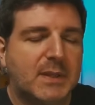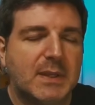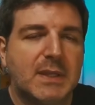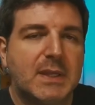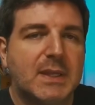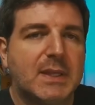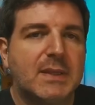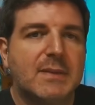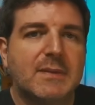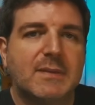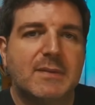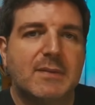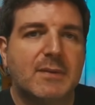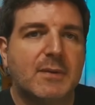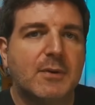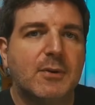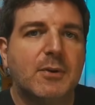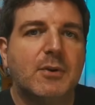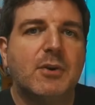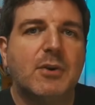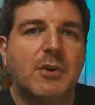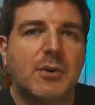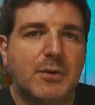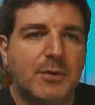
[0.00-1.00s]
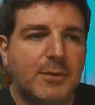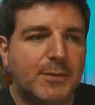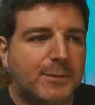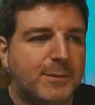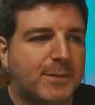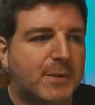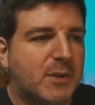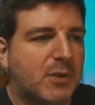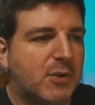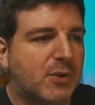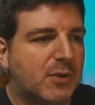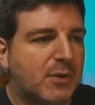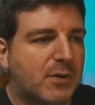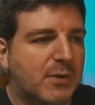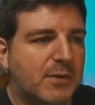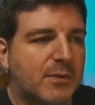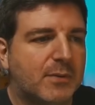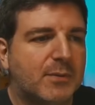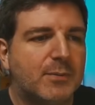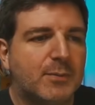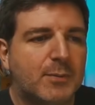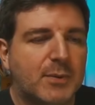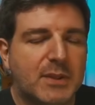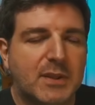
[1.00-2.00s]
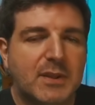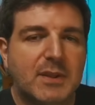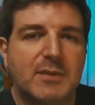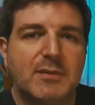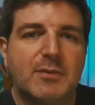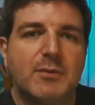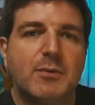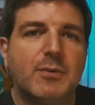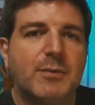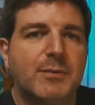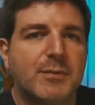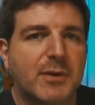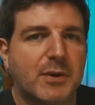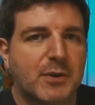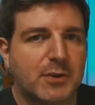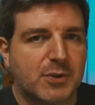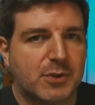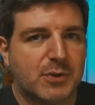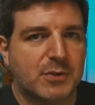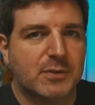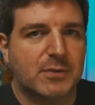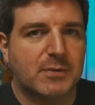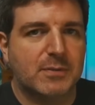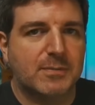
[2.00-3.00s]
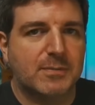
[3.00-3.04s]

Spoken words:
it's a gold feature with this new version.